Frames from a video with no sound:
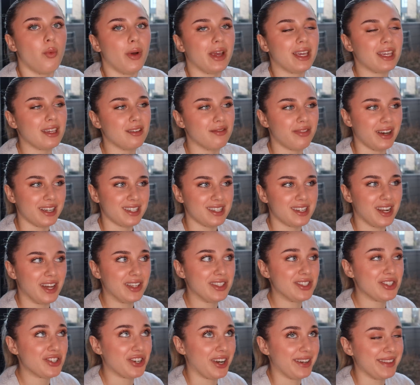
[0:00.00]
Where he invited her
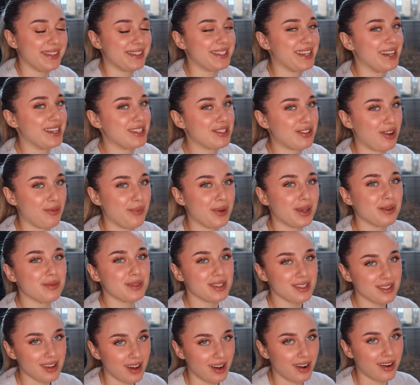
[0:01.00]
to try the telescopic
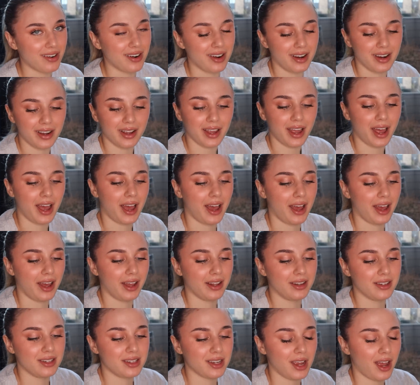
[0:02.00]
mascara,
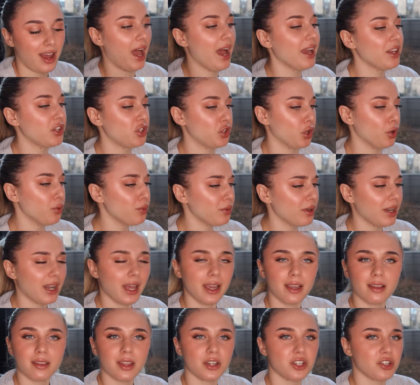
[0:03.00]
and I don't
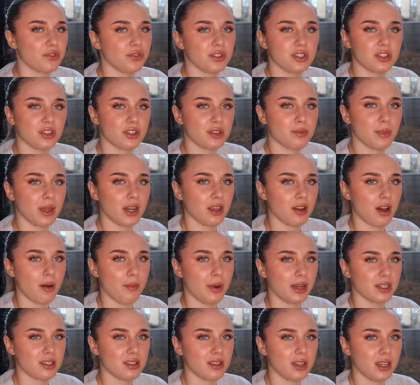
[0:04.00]
like that Jeffree Star has made it come
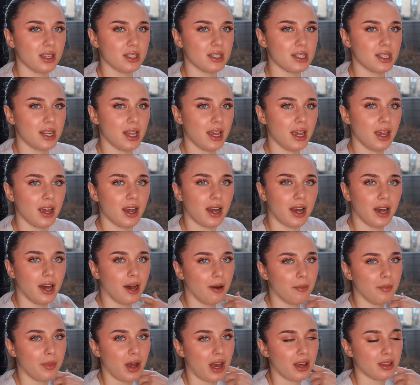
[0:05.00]
back to the internet.
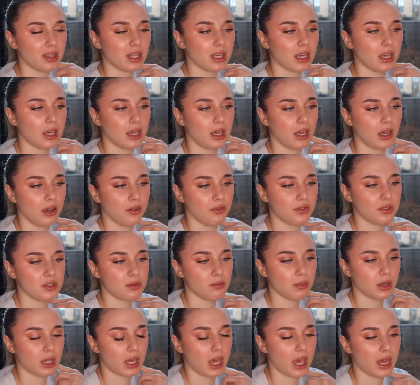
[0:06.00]
Um, I think it
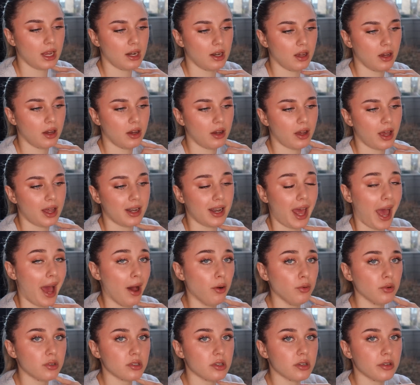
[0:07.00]
gives Mikayla an
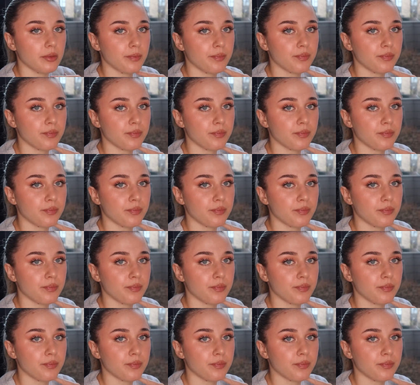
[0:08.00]
out